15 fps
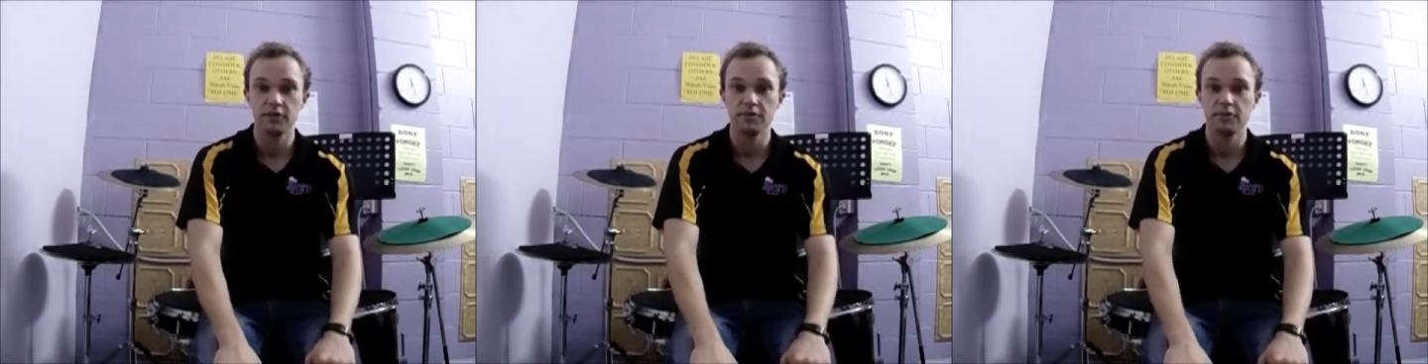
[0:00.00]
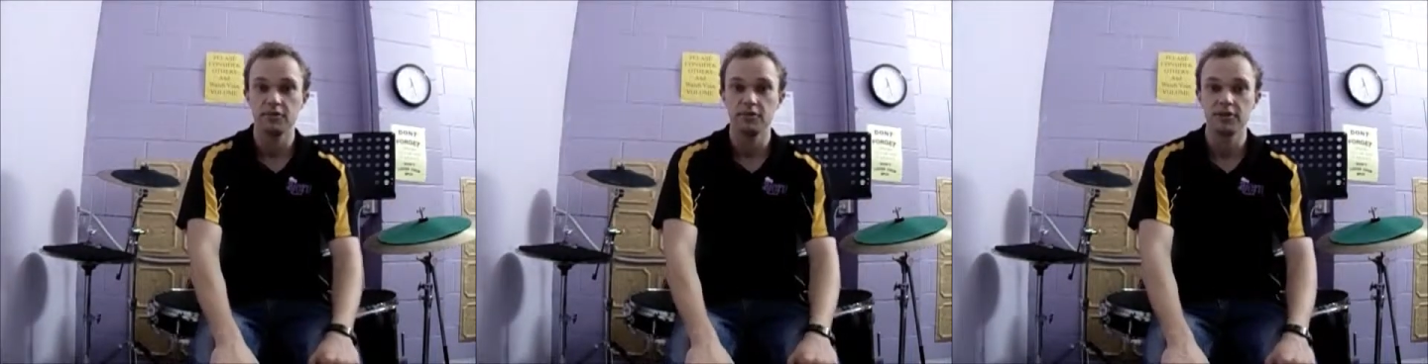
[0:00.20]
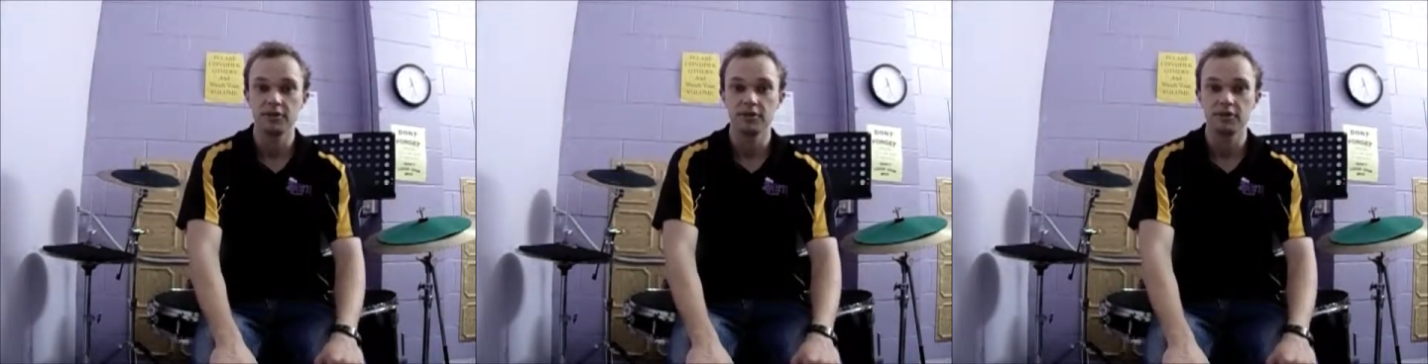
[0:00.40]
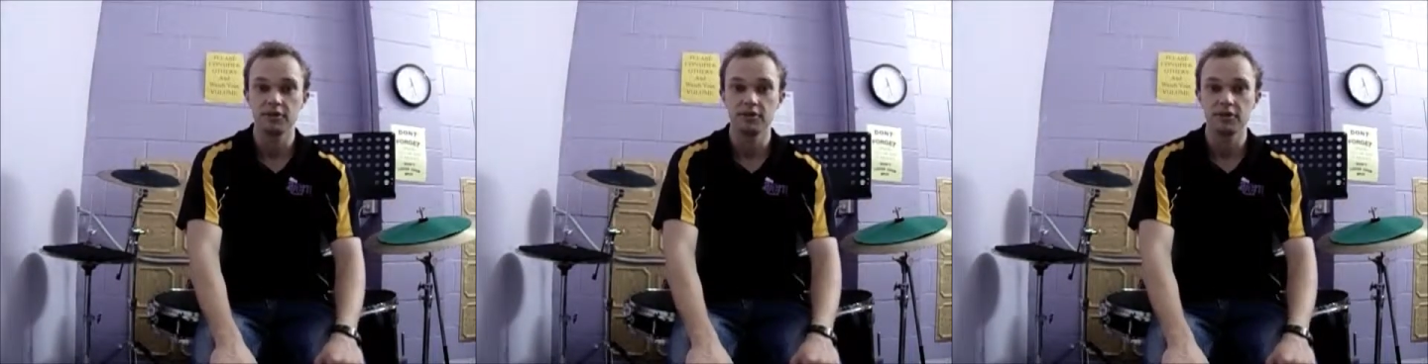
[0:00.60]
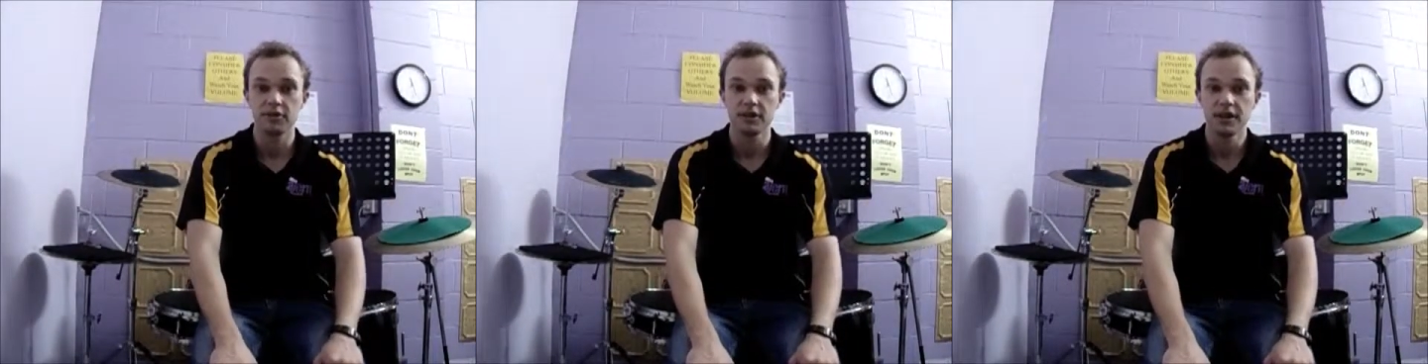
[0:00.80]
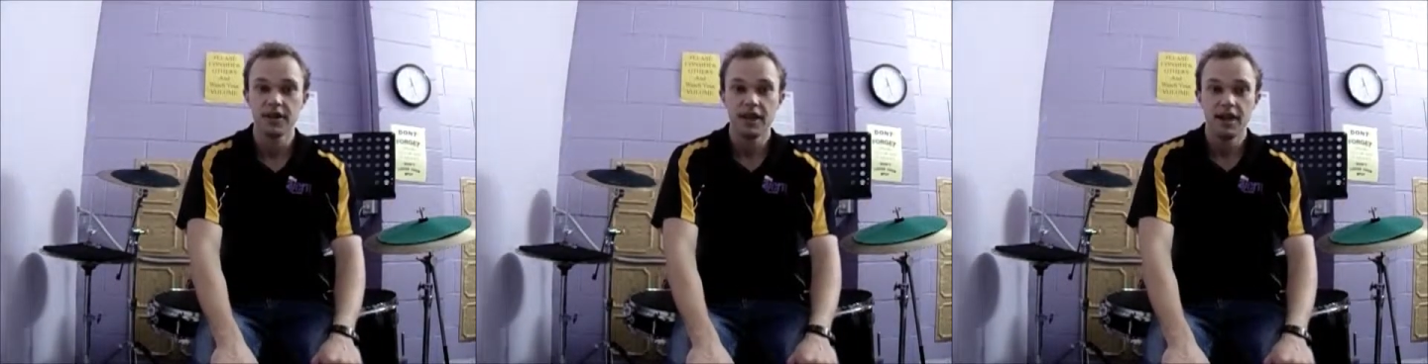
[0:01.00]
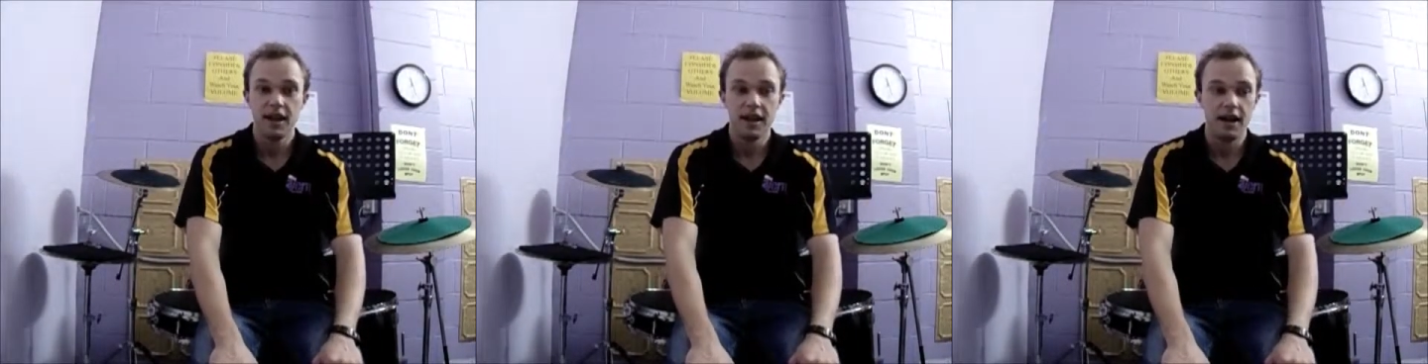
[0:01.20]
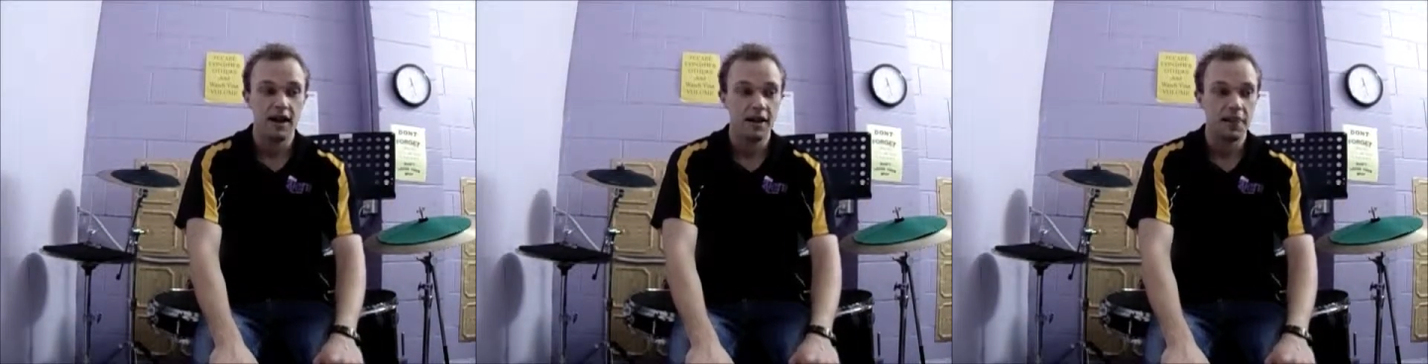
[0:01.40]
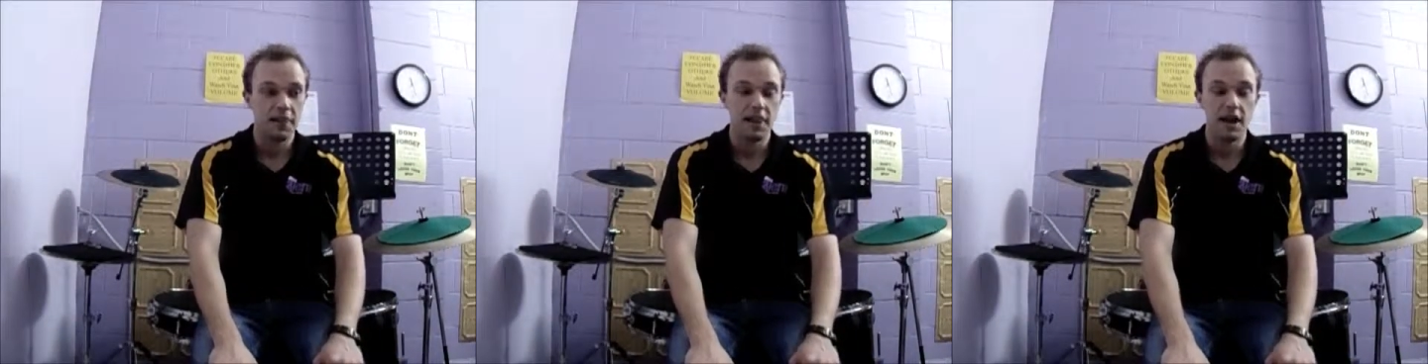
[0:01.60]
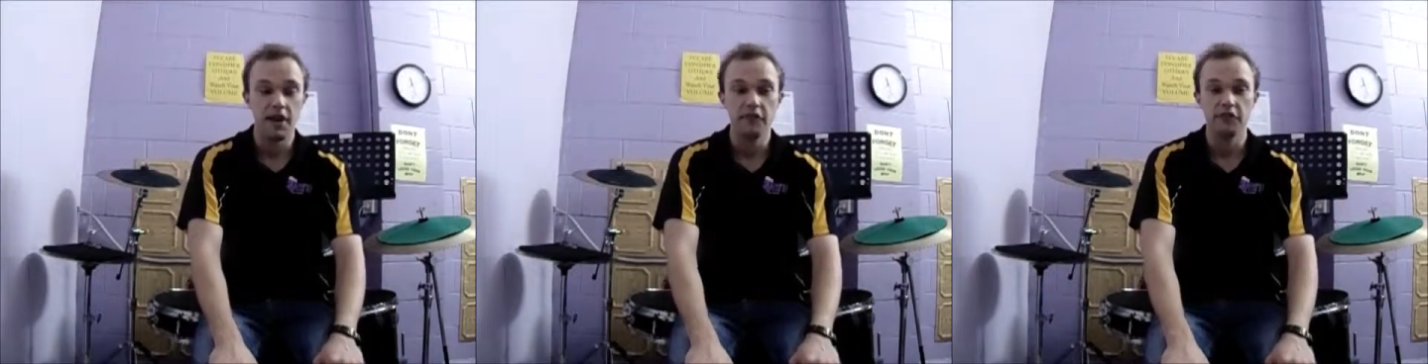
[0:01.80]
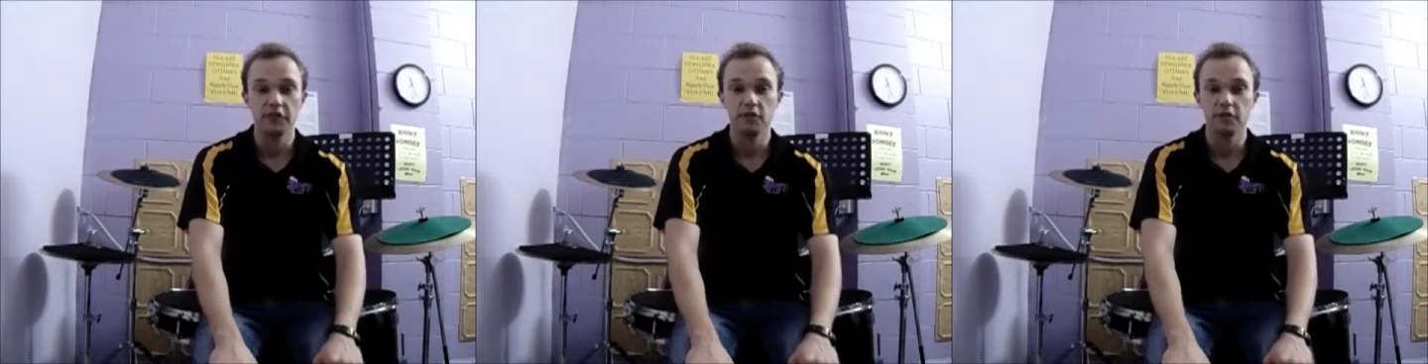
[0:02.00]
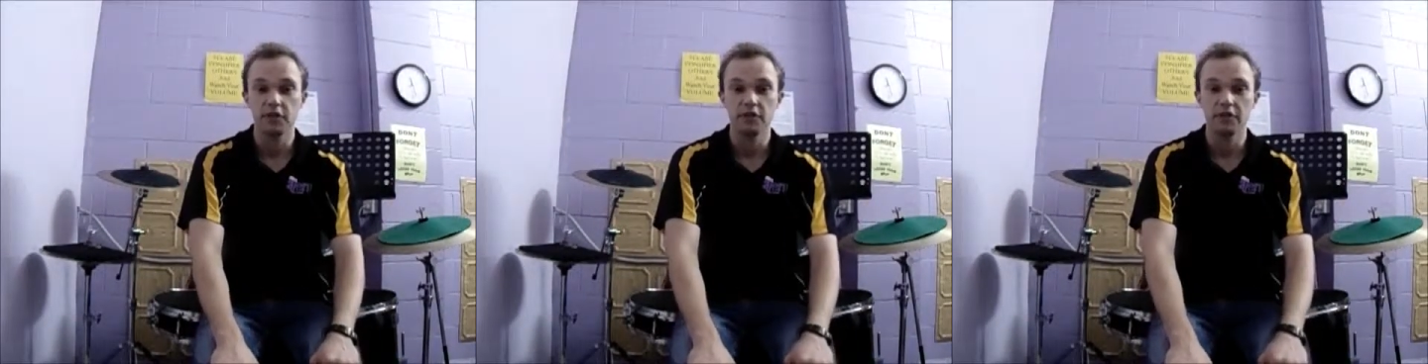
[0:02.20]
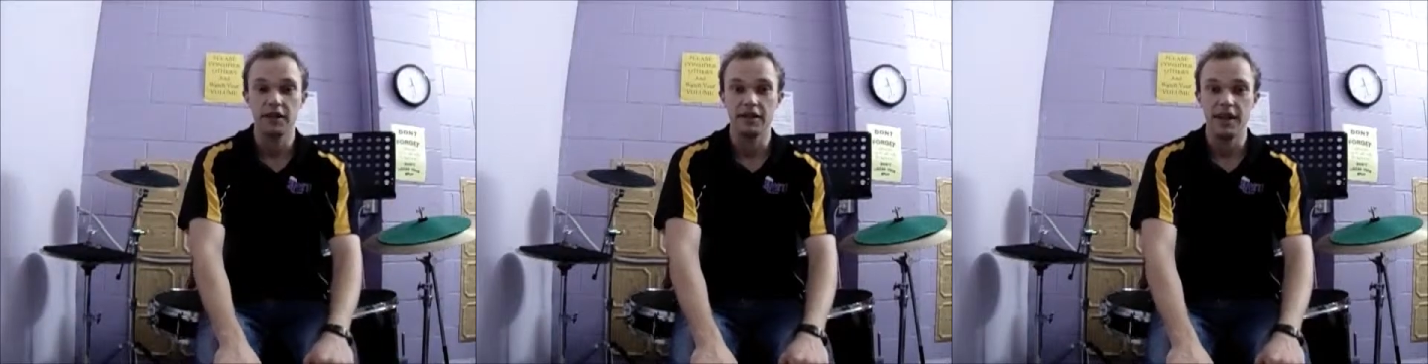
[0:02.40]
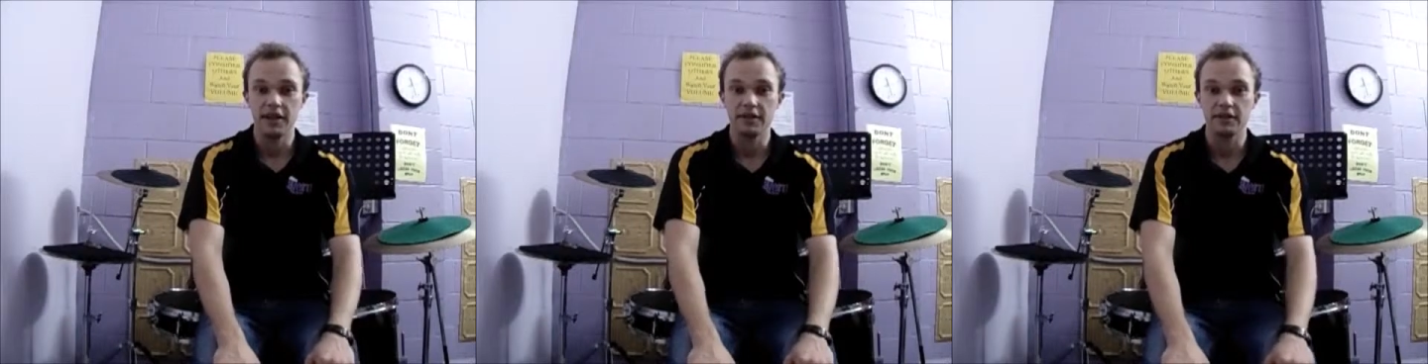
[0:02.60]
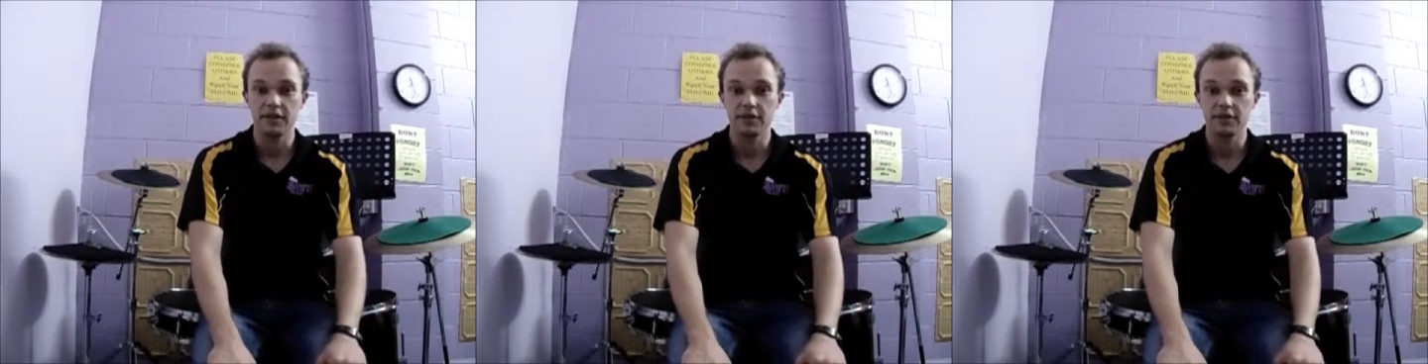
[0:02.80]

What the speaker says: in music stores love talking about that stuff.